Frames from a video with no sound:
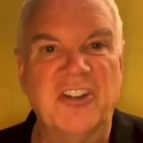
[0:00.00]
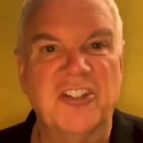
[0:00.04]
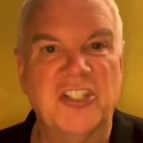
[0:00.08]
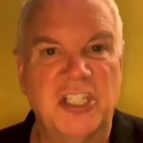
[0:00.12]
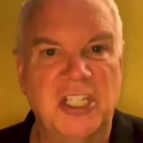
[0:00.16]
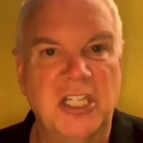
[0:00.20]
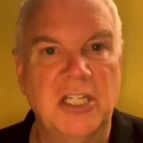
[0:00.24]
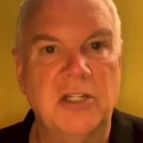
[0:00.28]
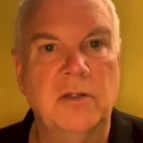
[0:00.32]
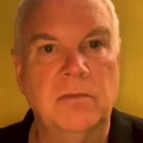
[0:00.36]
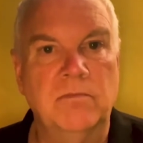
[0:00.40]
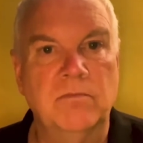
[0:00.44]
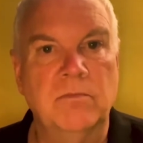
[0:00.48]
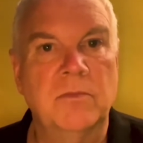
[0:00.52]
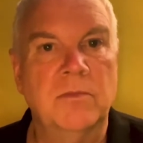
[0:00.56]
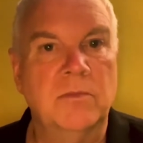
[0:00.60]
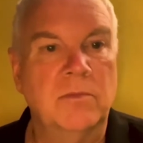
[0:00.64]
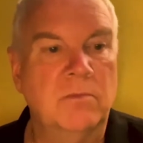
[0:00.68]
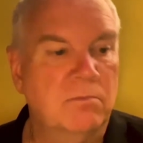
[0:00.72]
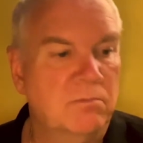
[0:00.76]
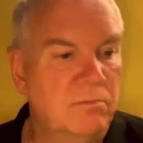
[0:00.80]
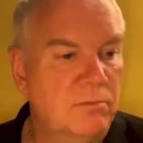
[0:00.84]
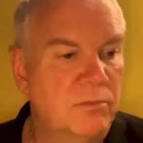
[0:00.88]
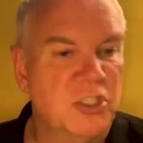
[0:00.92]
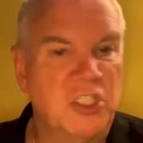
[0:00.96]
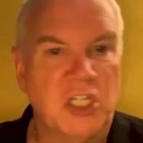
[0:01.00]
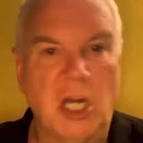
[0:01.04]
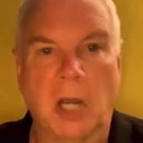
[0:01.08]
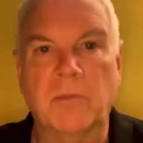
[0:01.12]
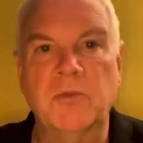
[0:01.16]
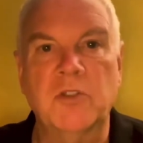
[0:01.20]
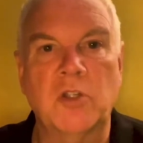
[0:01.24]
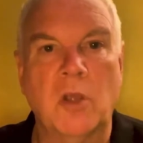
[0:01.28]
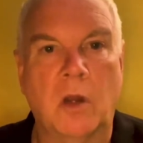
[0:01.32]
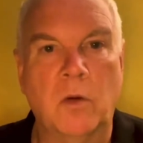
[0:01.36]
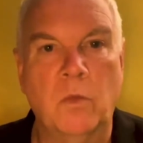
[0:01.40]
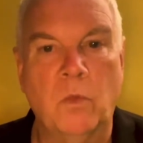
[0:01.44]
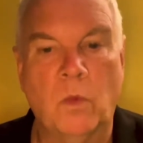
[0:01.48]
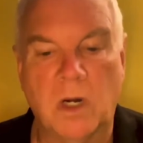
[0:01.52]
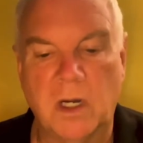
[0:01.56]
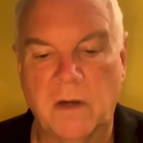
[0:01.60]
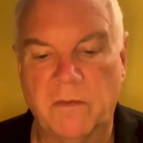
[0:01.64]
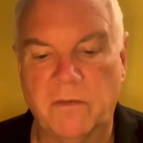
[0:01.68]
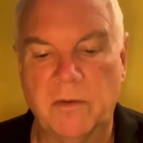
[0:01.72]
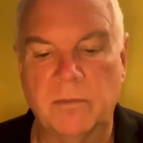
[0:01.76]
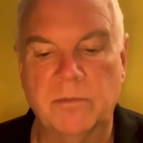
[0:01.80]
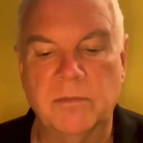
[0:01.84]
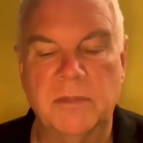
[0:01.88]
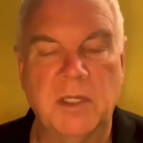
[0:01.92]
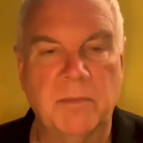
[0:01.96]
she jumps on one of
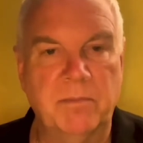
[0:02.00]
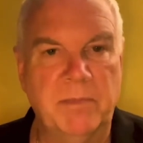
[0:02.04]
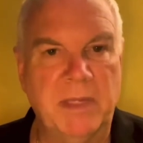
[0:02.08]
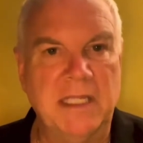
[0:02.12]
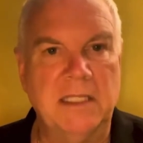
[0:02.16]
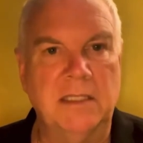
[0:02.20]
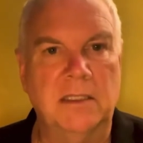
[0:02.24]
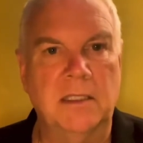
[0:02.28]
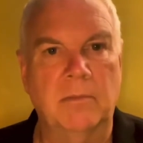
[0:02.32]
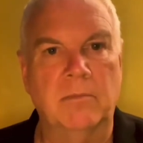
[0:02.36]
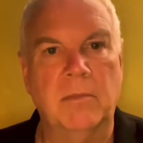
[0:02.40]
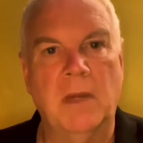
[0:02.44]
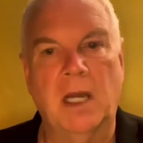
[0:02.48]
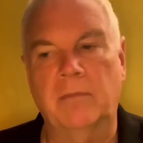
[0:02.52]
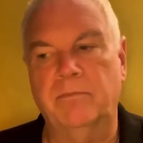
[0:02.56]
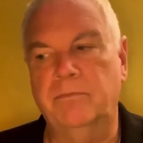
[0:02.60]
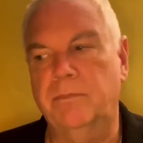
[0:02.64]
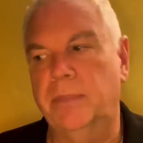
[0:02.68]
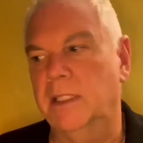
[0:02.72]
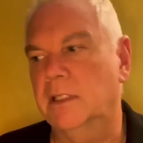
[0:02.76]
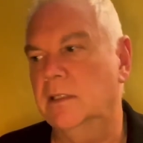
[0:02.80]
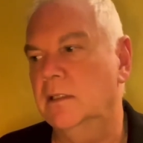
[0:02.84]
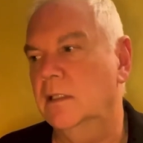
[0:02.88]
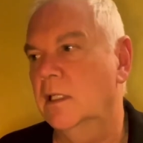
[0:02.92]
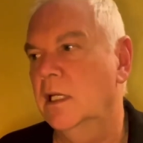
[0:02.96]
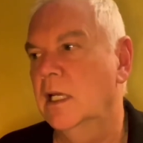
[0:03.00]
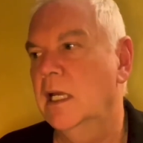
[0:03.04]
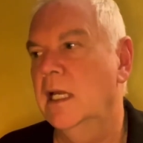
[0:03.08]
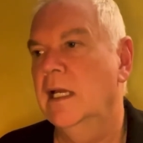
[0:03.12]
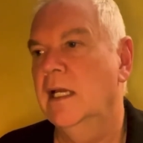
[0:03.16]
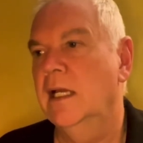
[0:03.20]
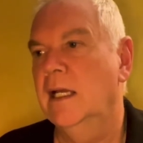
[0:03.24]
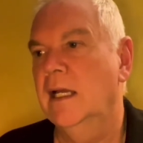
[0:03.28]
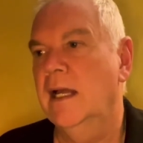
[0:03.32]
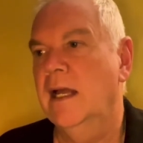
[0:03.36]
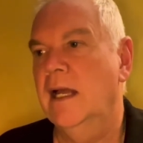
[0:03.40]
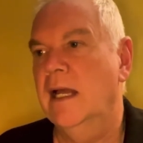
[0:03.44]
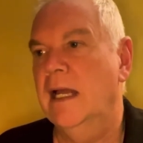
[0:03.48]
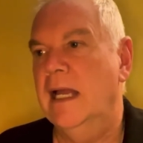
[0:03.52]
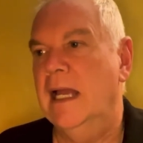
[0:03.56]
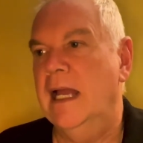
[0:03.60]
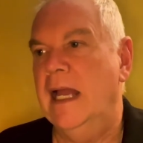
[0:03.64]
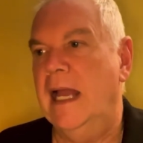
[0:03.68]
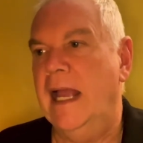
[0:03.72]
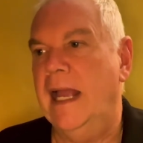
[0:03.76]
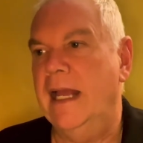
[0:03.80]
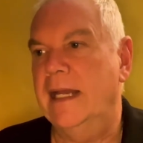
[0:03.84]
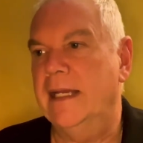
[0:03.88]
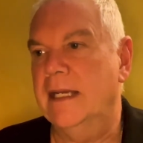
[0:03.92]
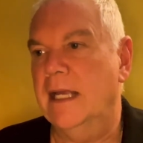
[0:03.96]
them to beat them up.
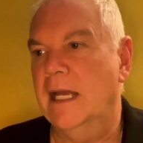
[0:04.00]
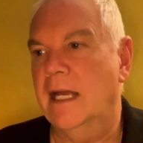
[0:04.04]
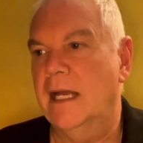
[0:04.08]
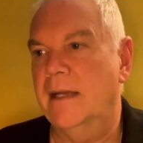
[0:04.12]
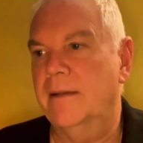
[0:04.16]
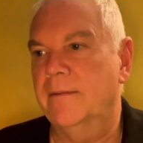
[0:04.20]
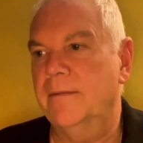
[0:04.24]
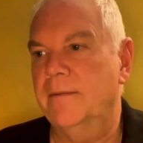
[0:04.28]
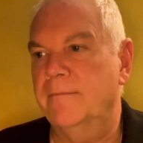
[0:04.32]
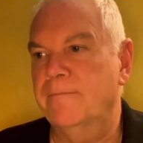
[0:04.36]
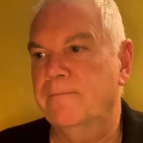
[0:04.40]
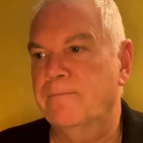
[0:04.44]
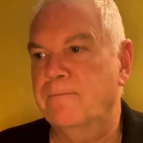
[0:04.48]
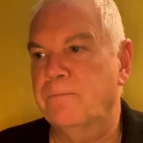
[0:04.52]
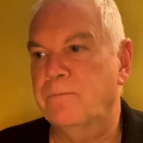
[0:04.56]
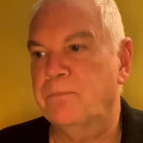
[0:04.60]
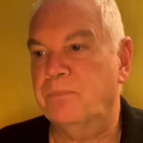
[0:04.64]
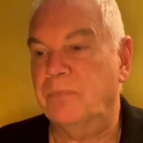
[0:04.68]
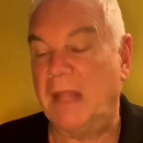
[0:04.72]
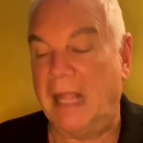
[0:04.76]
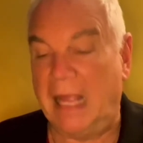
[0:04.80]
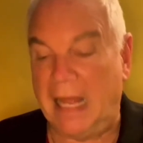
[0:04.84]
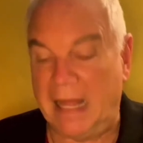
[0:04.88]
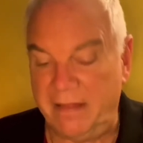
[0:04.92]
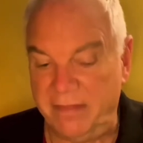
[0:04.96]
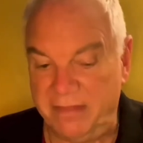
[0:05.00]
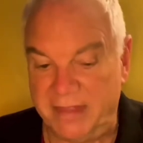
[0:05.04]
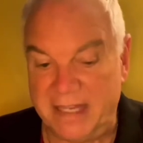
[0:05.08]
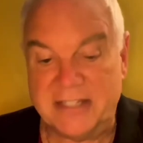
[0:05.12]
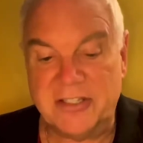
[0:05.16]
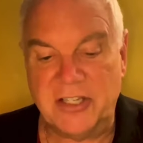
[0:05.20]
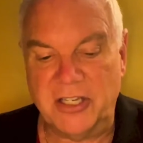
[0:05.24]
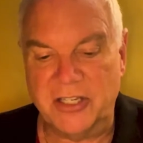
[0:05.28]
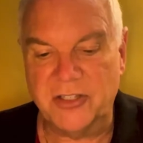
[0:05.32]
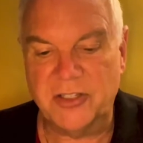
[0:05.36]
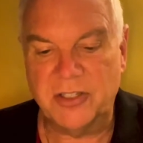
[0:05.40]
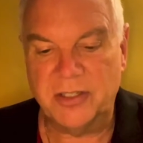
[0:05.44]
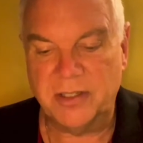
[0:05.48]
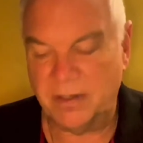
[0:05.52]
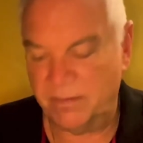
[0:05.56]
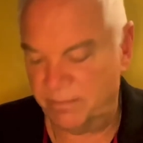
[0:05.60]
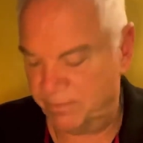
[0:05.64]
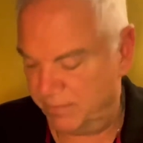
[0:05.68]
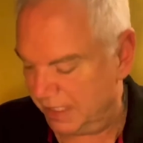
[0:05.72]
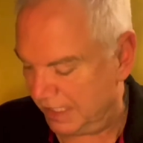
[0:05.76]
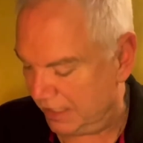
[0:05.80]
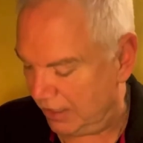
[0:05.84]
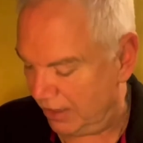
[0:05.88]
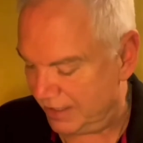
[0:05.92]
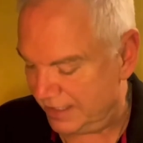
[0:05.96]
And this is
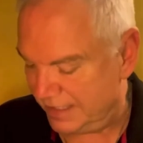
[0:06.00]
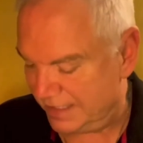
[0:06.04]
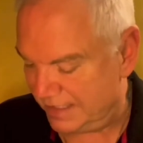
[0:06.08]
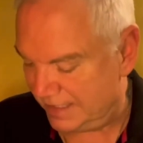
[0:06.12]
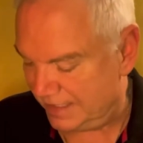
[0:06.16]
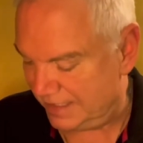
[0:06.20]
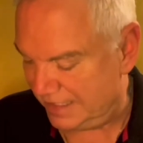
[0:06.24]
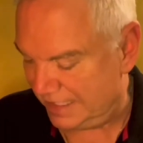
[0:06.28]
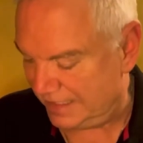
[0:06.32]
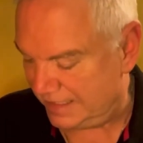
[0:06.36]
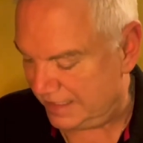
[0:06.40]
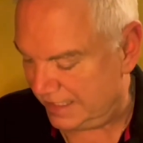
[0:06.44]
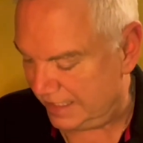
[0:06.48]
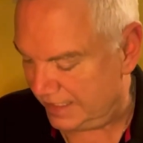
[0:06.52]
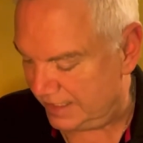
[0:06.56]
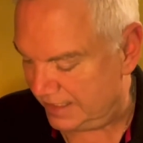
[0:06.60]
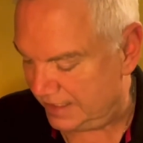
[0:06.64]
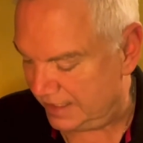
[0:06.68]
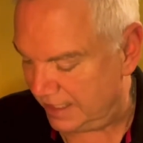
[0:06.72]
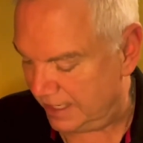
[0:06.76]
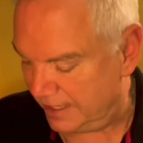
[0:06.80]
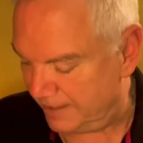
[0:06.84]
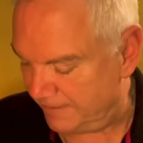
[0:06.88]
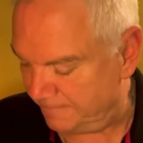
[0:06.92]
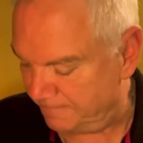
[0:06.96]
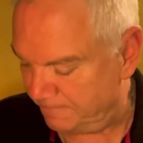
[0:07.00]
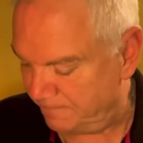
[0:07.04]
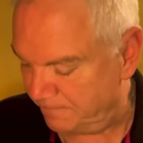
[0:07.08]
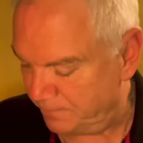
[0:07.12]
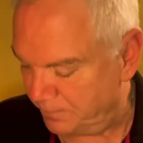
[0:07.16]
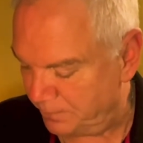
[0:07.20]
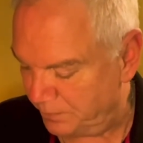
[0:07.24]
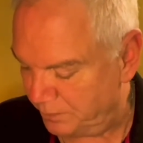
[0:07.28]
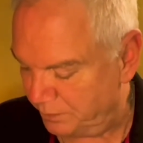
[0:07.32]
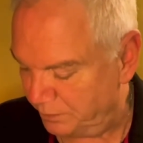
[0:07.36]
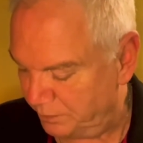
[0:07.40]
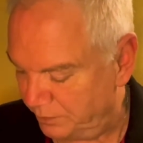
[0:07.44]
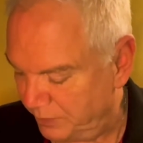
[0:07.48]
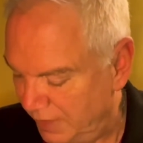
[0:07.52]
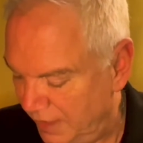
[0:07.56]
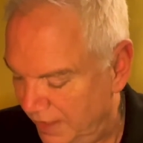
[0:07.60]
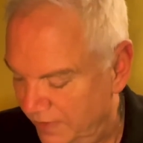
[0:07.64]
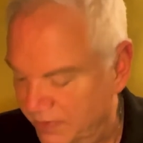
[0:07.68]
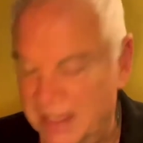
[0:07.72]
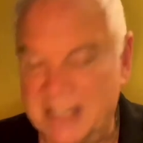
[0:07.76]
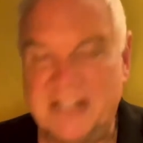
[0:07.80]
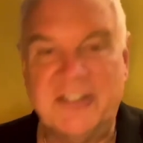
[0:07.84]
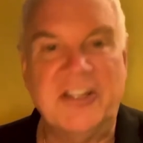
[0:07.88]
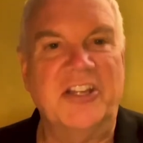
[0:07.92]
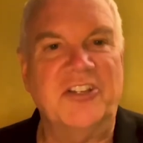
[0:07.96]
because this
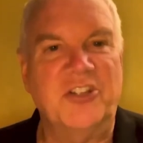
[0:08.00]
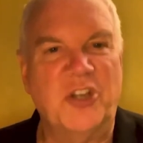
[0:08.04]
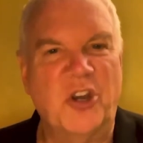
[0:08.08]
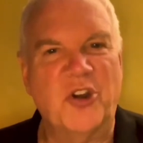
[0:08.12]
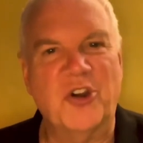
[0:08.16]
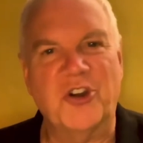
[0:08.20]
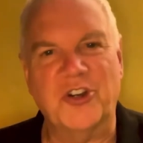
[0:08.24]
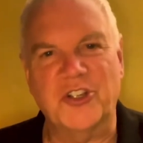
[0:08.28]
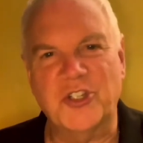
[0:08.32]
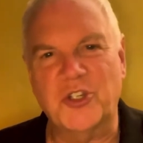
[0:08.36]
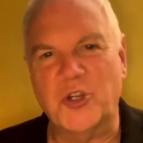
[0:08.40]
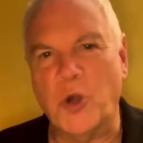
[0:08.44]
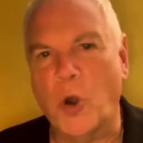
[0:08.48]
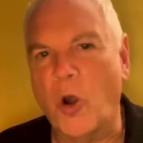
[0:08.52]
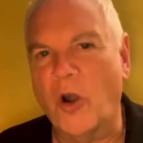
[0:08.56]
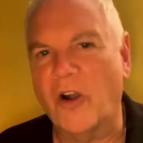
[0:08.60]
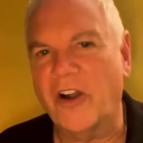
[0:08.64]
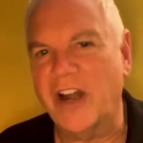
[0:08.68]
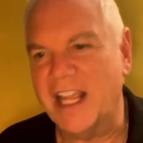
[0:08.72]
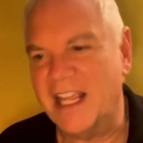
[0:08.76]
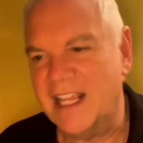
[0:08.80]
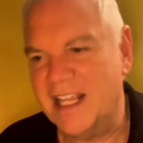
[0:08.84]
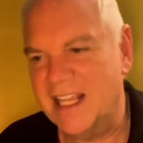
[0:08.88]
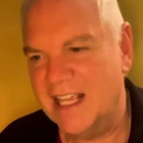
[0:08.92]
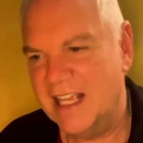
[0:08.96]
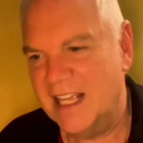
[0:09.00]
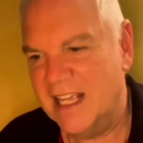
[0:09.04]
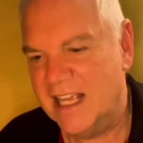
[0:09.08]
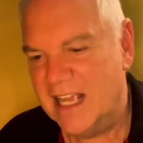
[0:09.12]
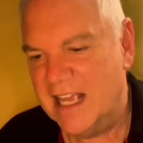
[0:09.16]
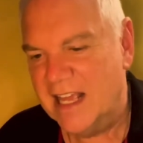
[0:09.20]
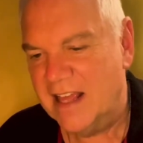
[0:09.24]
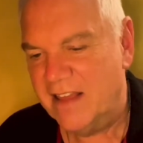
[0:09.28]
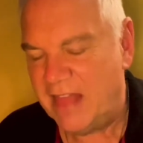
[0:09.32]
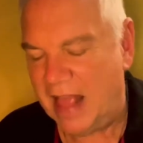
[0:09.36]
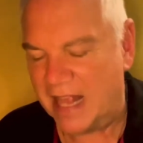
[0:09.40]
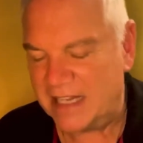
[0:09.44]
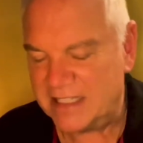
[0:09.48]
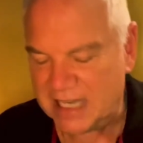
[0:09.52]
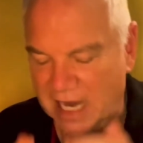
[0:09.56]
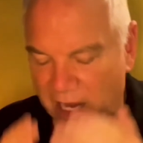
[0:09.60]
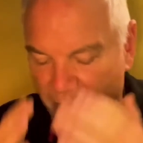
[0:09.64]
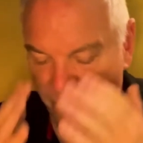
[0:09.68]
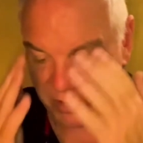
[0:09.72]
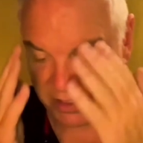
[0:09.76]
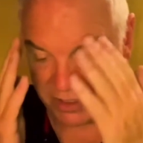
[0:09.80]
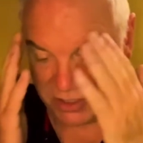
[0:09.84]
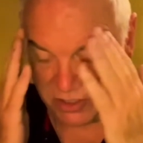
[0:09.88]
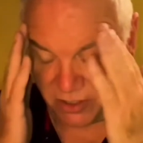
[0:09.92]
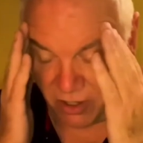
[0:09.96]
is her story. That's
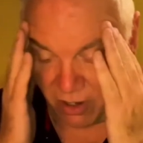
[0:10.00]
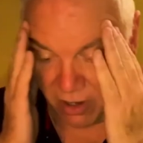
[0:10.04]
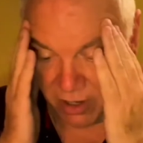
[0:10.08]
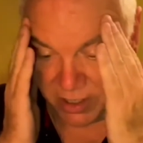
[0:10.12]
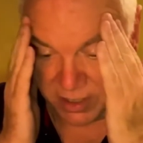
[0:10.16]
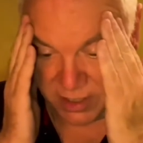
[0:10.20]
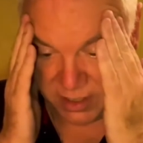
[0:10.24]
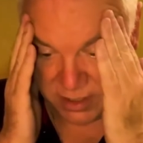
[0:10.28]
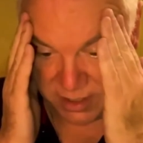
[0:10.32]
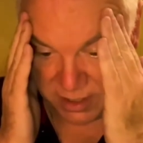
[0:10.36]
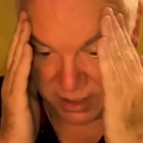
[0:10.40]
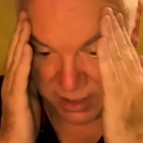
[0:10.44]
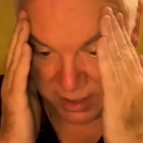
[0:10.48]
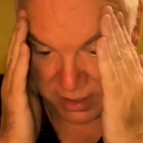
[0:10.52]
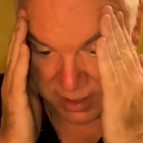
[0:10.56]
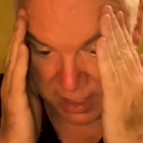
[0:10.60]
how it starts.